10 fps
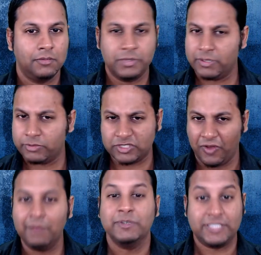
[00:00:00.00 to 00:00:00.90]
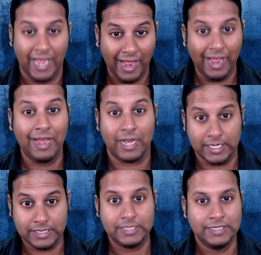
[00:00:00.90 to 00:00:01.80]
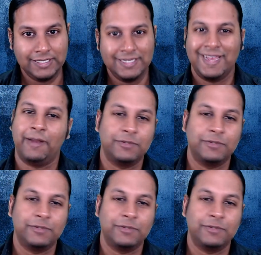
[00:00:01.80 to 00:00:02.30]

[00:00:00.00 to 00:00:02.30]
But they were just farmers. Yeah. And